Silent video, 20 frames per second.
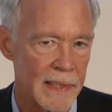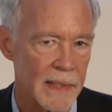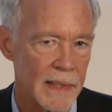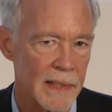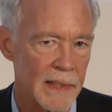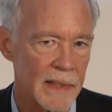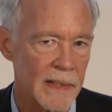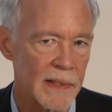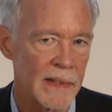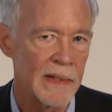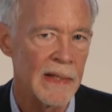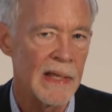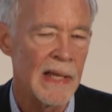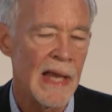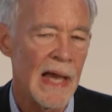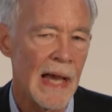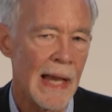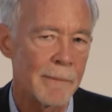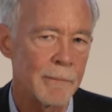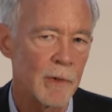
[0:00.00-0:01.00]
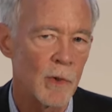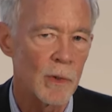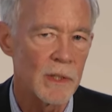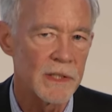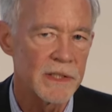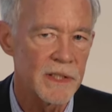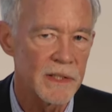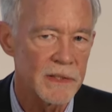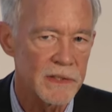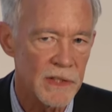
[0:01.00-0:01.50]
Uh, I'm
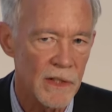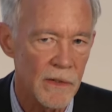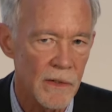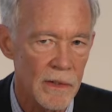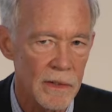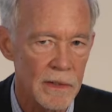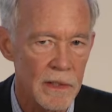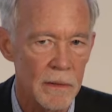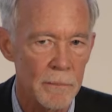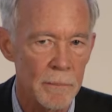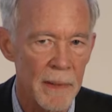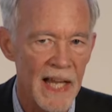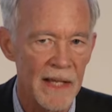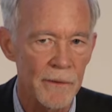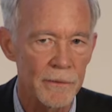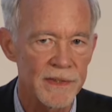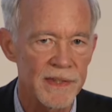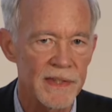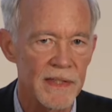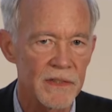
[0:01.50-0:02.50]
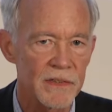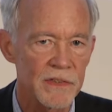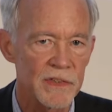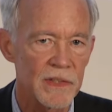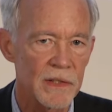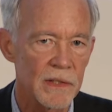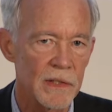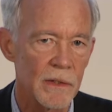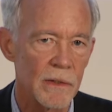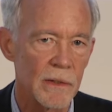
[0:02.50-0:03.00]
going to talk about the
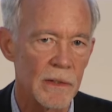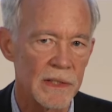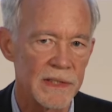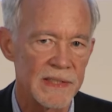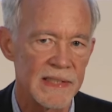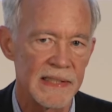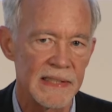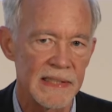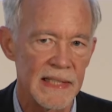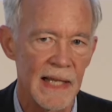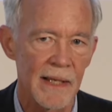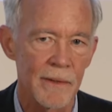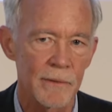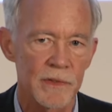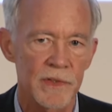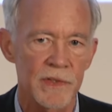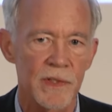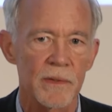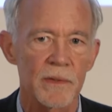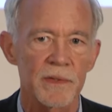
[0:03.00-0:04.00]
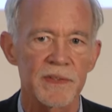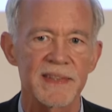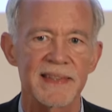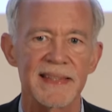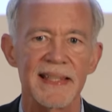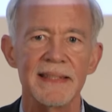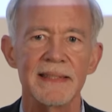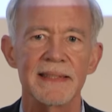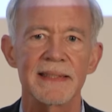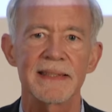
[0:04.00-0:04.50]
Security Council
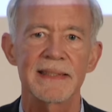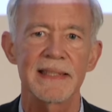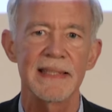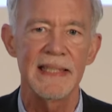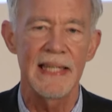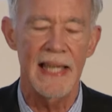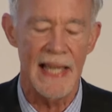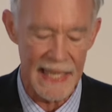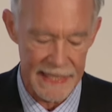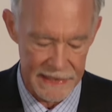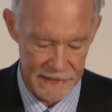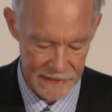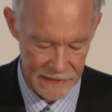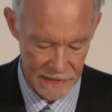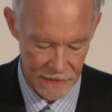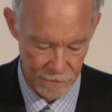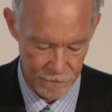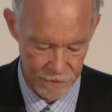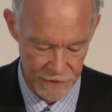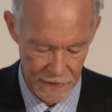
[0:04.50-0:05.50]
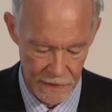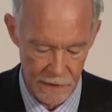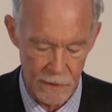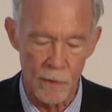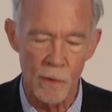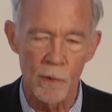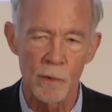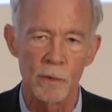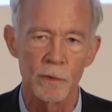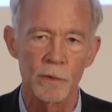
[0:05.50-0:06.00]
since the end of the
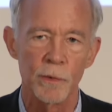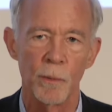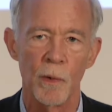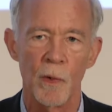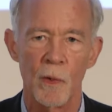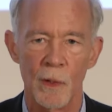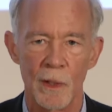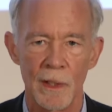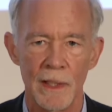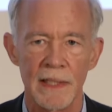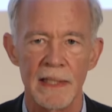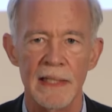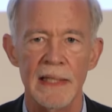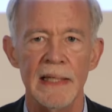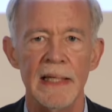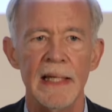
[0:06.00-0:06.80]
Cold War.